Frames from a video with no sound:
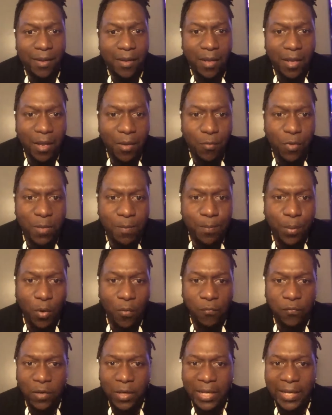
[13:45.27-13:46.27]
And we
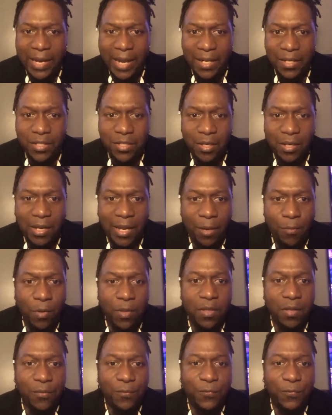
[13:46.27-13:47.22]
both looking at each other like, what the